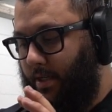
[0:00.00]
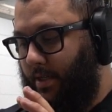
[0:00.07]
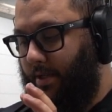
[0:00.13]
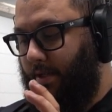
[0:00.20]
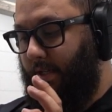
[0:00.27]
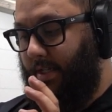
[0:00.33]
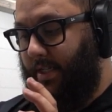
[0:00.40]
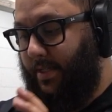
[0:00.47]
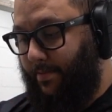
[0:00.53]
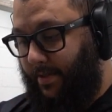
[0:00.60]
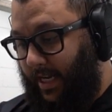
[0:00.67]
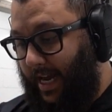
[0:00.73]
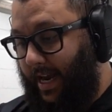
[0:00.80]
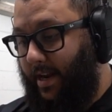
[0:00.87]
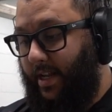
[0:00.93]
The
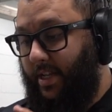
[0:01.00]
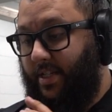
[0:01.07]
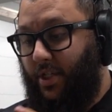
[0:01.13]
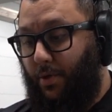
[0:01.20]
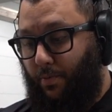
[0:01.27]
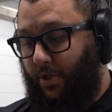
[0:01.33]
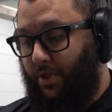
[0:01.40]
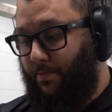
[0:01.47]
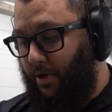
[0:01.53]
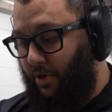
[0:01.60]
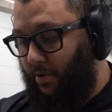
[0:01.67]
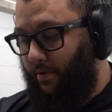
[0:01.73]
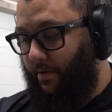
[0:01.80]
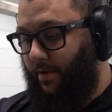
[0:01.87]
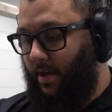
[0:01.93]
slide is super
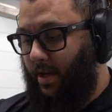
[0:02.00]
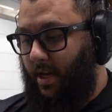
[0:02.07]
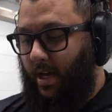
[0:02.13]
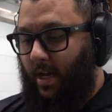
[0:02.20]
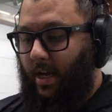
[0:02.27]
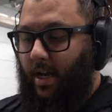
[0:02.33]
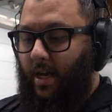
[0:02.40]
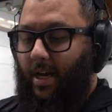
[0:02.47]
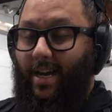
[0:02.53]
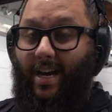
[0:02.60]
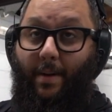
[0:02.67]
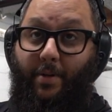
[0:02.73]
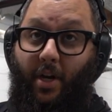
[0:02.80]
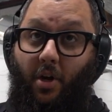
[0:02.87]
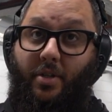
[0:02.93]
smooth.
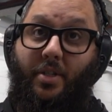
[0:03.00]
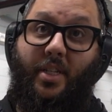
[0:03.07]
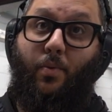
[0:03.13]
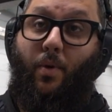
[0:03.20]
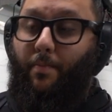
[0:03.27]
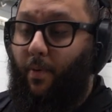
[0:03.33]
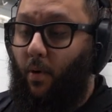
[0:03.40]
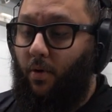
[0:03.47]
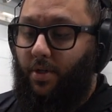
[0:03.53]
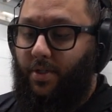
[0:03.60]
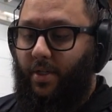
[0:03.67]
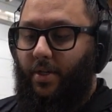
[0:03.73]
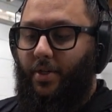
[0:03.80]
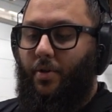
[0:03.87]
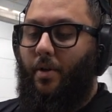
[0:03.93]
I'm curious to see what ports
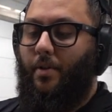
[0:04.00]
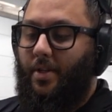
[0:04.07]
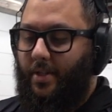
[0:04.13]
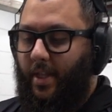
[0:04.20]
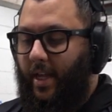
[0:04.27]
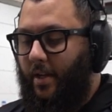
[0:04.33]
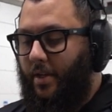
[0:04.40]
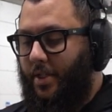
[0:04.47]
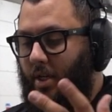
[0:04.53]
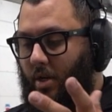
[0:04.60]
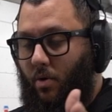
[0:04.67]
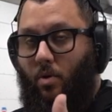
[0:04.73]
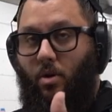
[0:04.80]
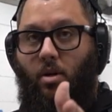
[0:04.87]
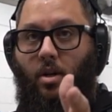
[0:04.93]
do to this thing,
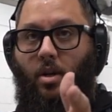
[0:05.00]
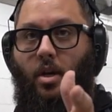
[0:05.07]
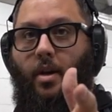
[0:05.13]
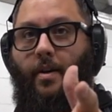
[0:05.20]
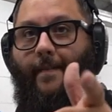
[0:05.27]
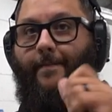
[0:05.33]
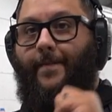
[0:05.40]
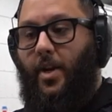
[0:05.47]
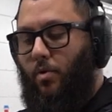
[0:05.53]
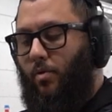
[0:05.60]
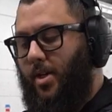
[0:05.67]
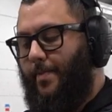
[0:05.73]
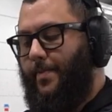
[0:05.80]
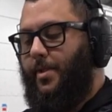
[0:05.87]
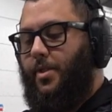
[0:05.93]
so video
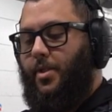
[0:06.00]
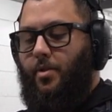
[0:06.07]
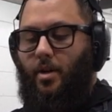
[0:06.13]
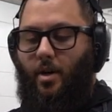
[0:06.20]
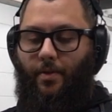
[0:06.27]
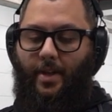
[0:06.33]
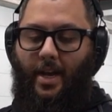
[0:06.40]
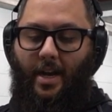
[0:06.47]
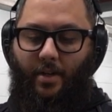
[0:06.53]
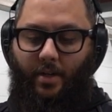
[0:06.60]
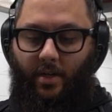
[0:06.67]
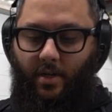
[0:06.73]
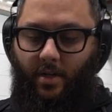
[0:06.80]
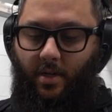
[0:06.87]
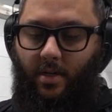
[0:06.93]
coming soon on that.
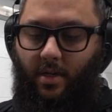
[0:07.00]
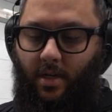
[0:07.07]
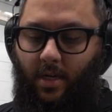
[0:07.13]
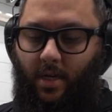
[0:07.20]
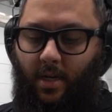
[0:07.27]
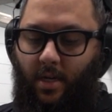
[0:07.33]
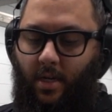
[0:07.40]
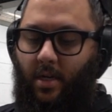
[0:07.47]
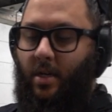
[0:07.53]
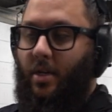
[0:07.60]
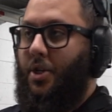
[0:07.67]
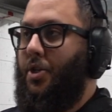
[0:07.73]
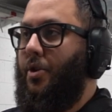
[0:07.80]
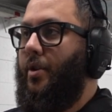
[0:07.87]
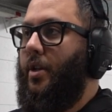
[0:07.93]

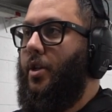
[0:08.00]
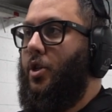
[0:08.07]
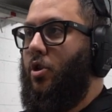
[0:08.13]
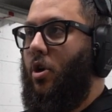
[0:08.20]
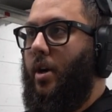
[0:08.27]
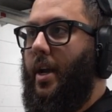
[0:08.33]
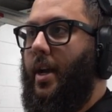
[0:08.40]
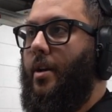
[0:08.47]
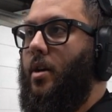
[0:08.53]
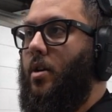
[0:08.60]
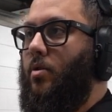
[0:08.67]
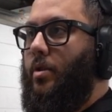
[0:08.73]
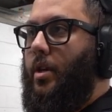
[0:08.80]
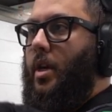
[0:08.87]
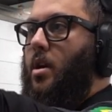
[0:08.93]
Shooting strong hand
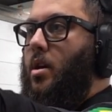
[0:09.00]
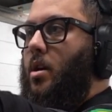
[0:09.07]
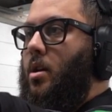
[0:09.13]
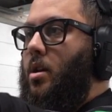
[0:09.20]
only.